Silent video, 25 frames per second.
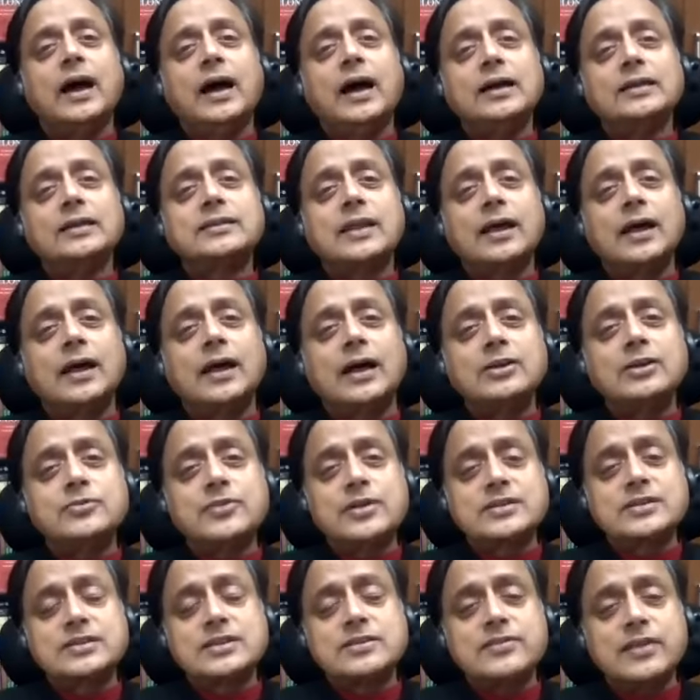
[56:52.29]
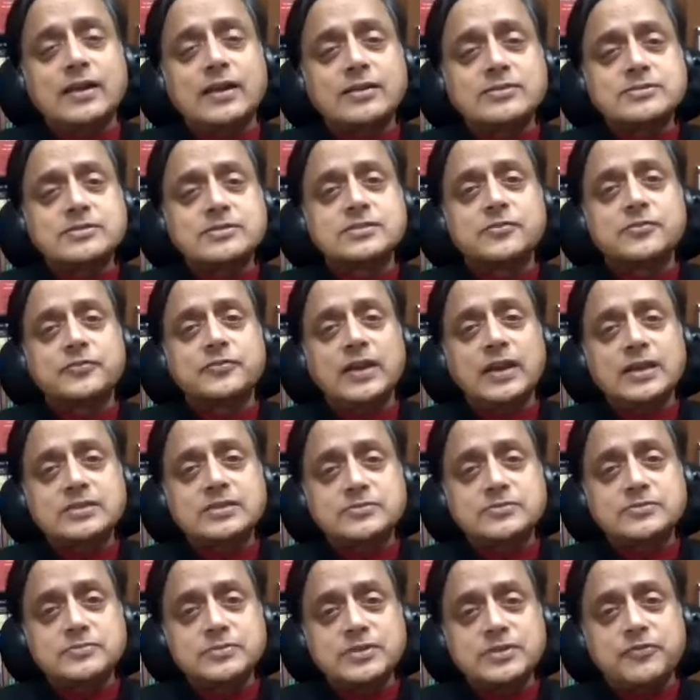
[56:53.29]
hundreds and thousands of
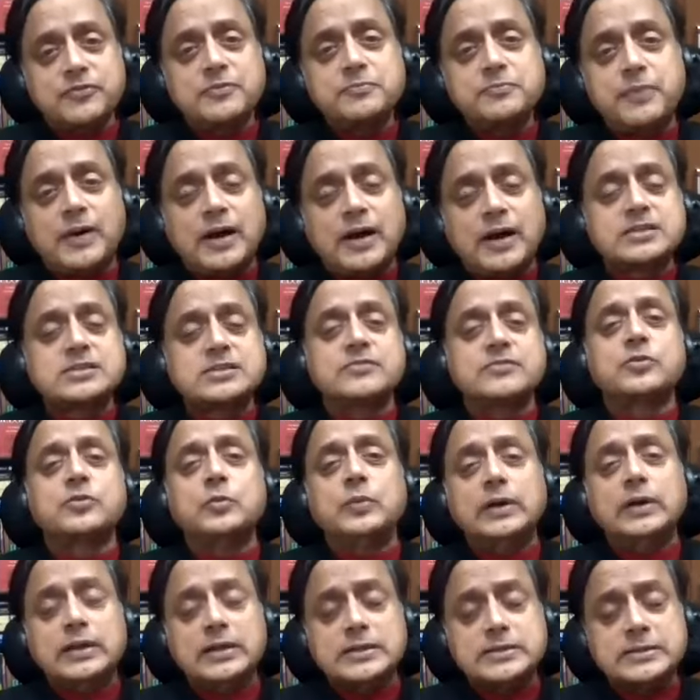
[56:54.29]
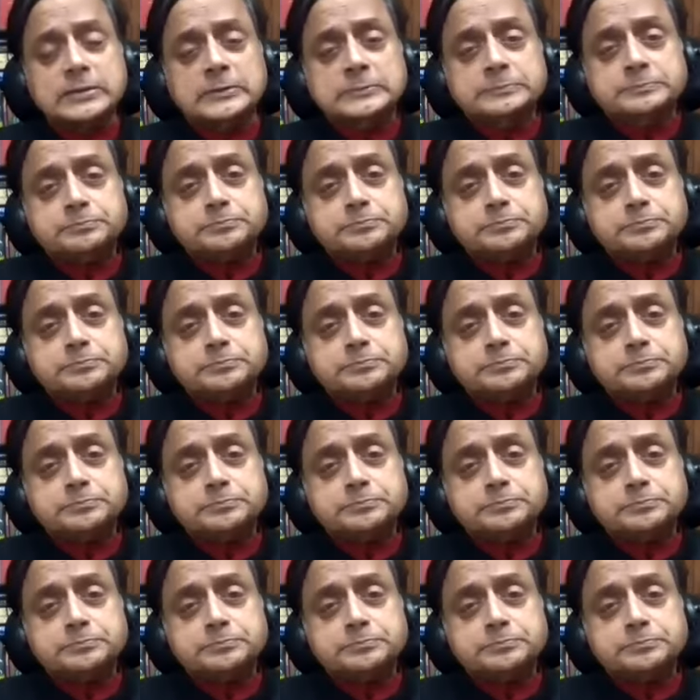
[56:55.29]
years from different parts of the world,